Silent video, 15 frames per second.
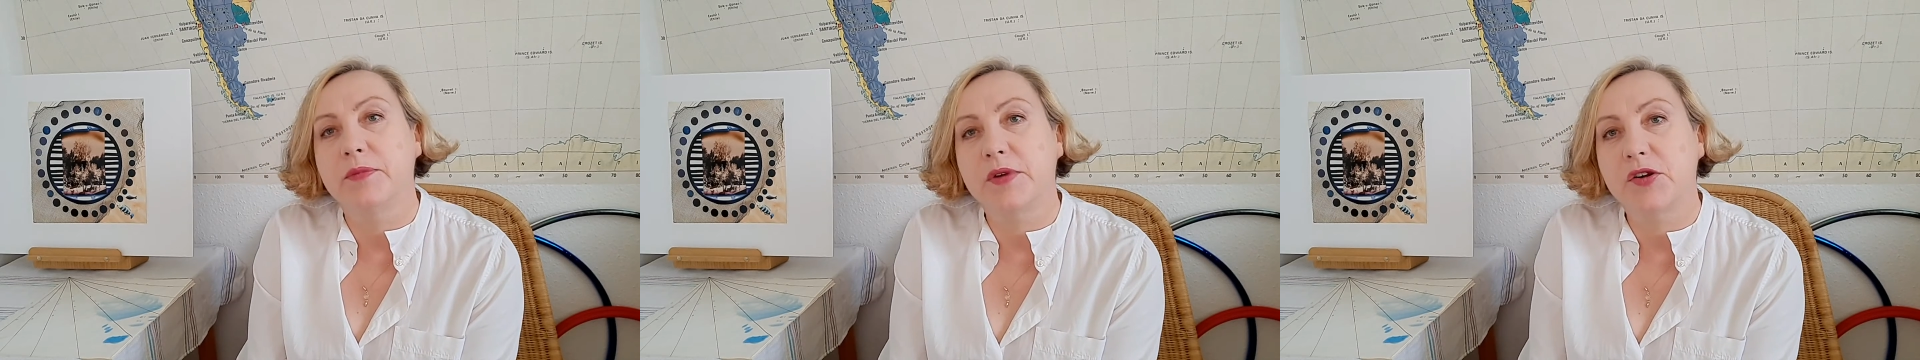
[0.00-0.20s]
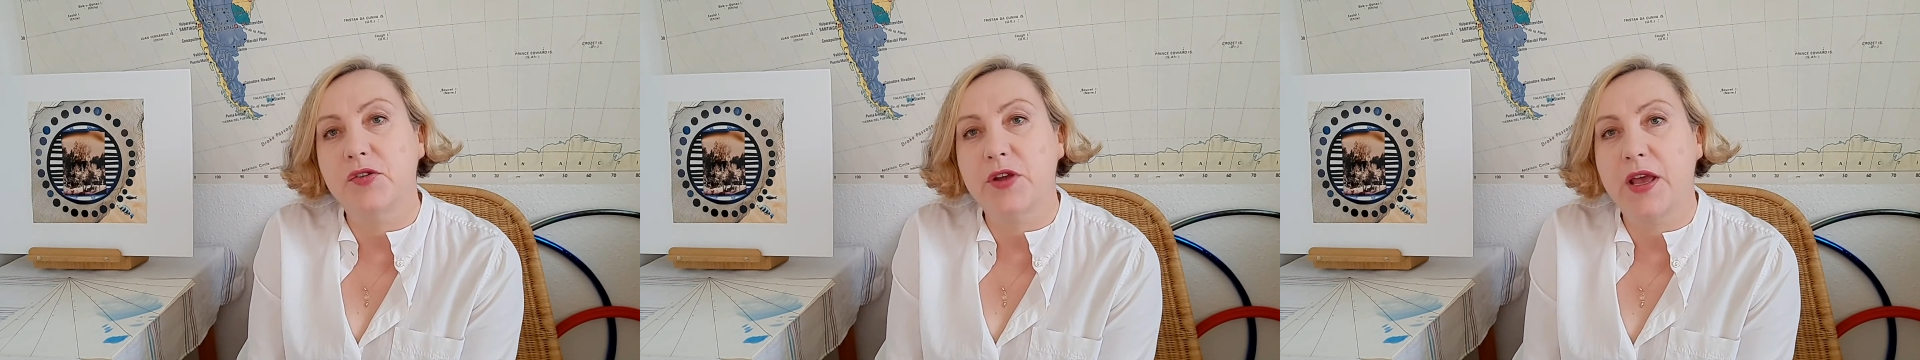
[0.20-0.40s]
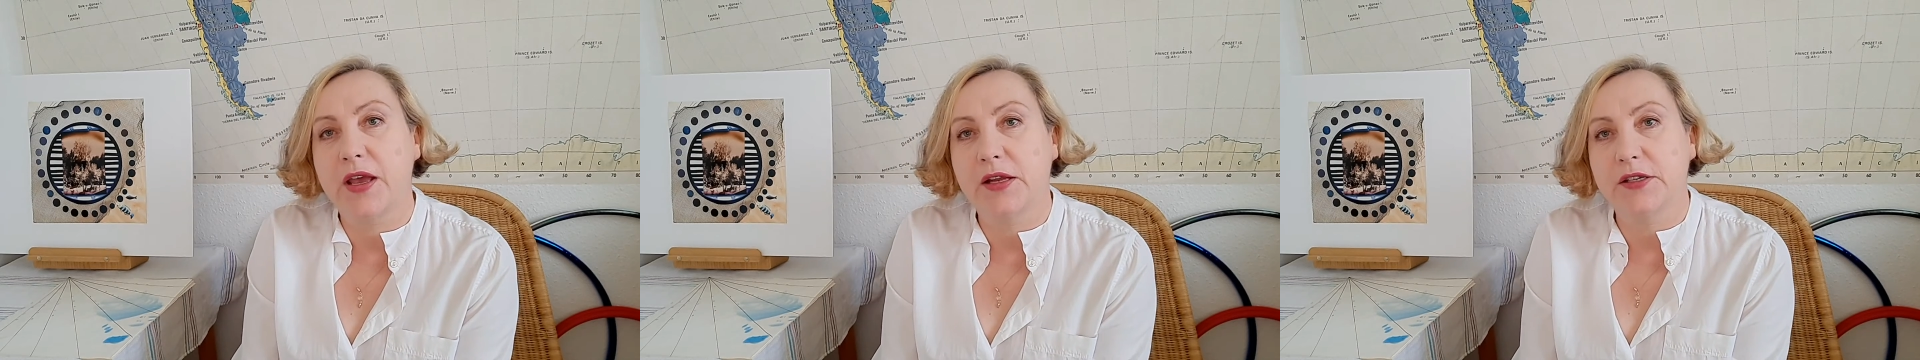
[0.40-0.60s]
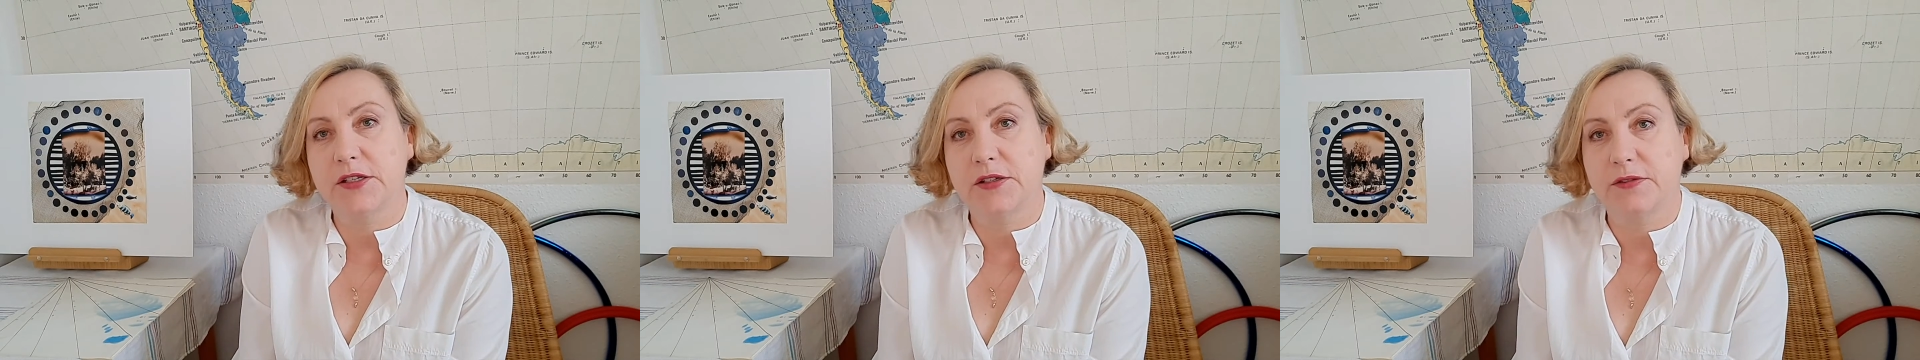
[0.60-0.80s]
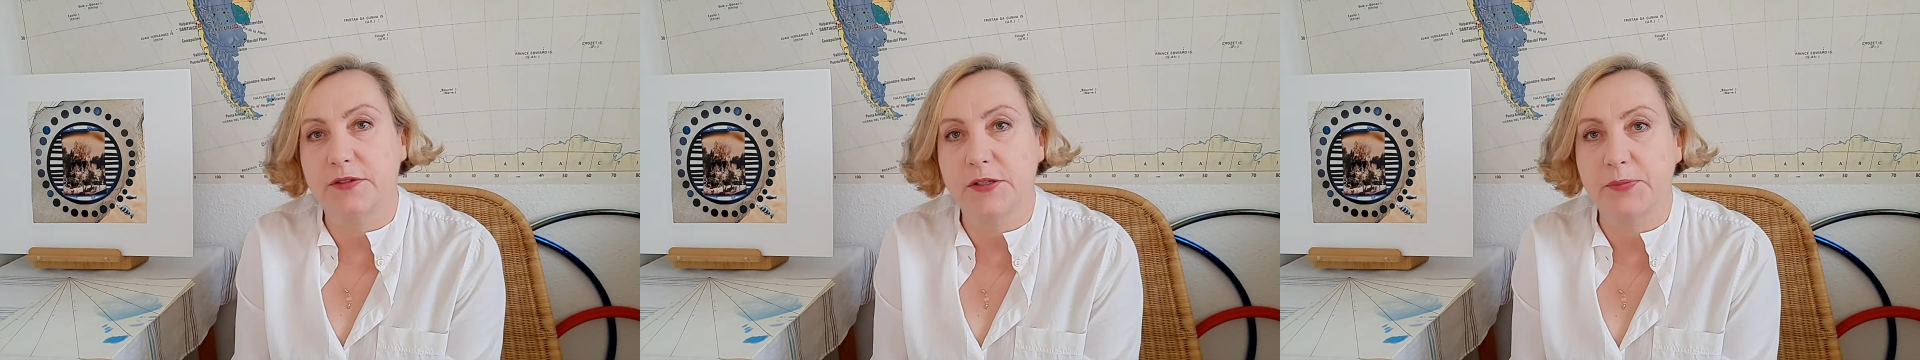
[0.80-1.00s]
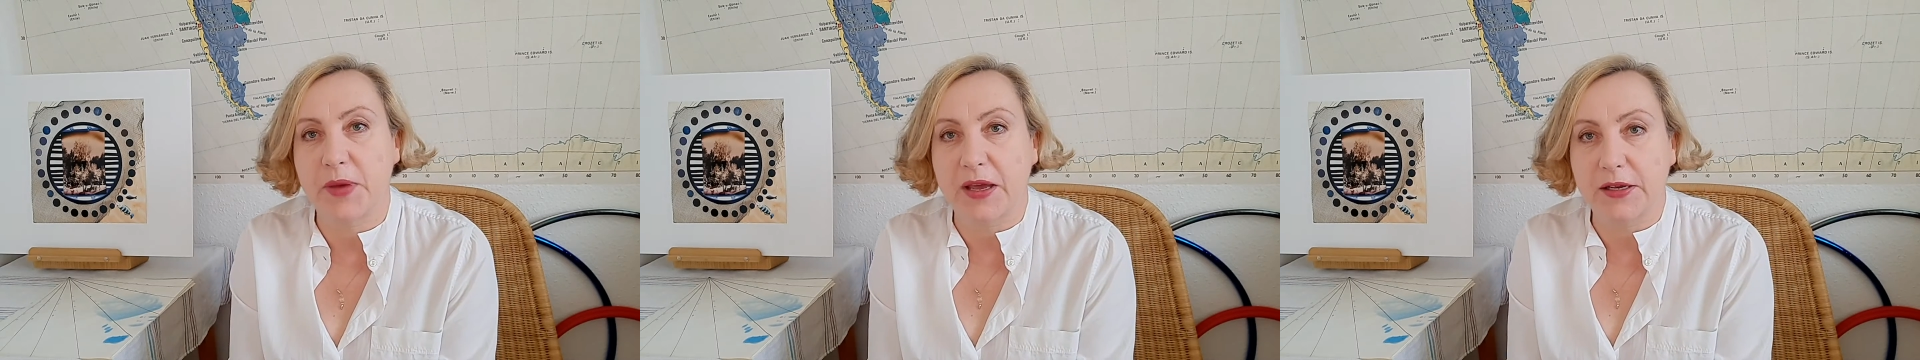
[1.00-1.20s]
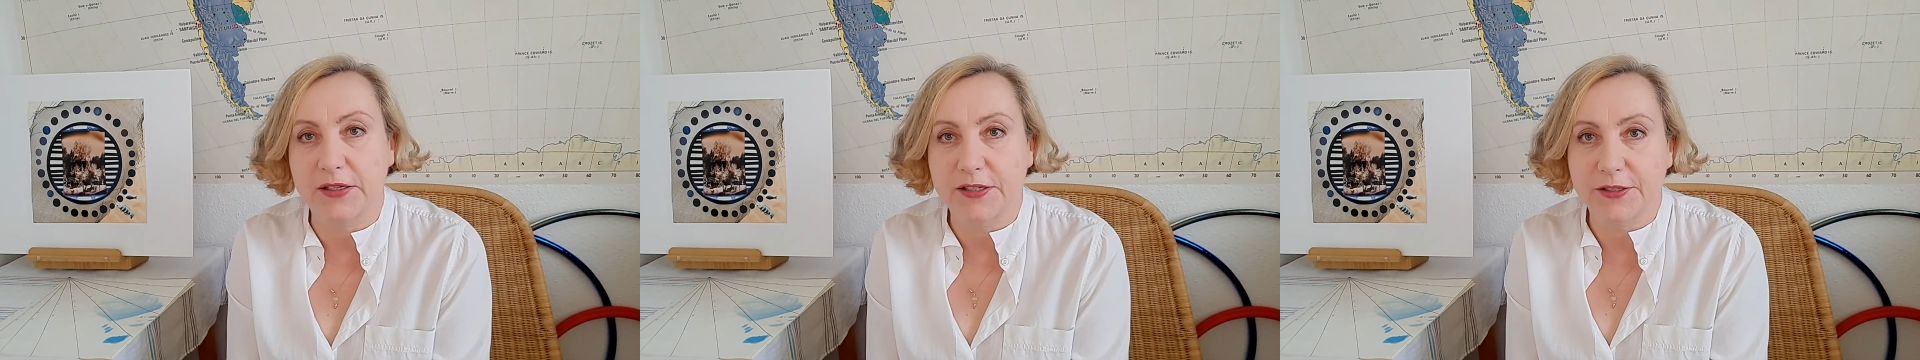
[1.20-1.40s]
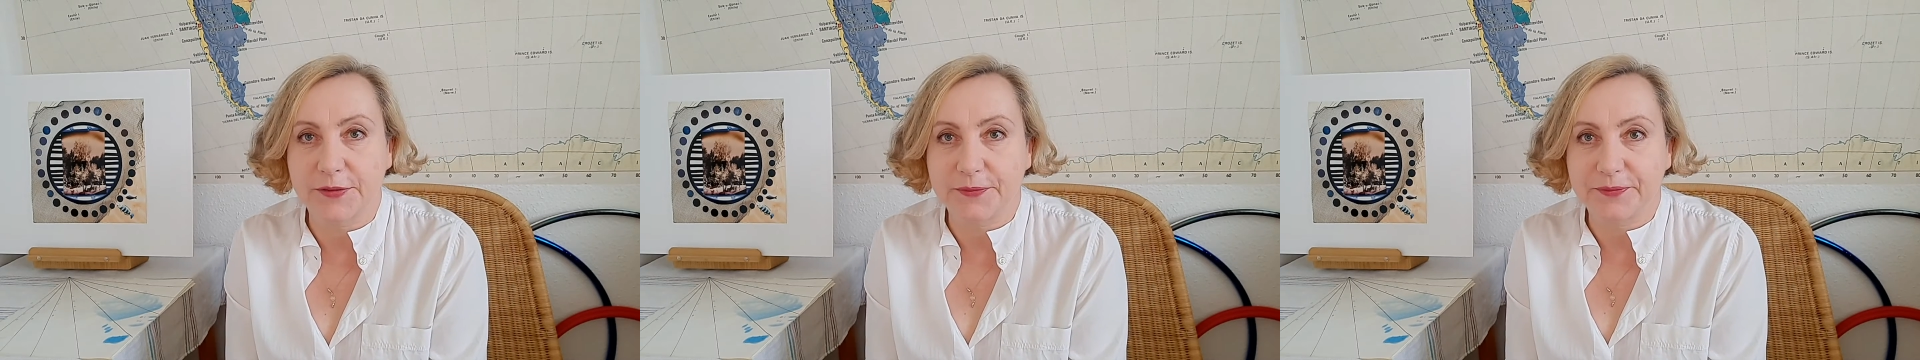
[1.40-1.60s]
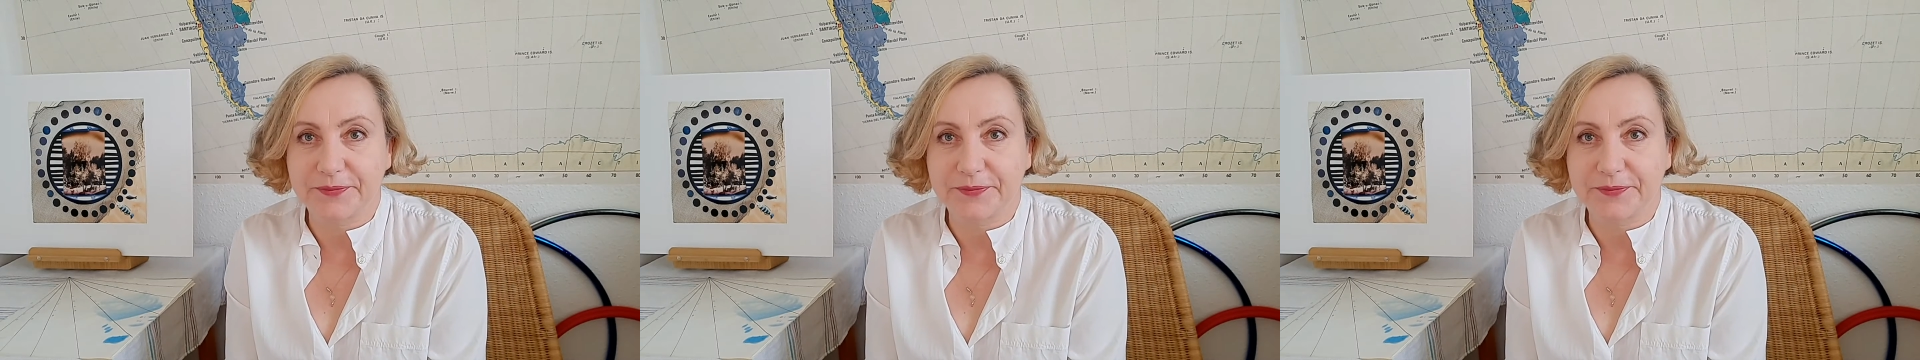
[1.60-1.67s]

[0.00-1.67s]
creative space.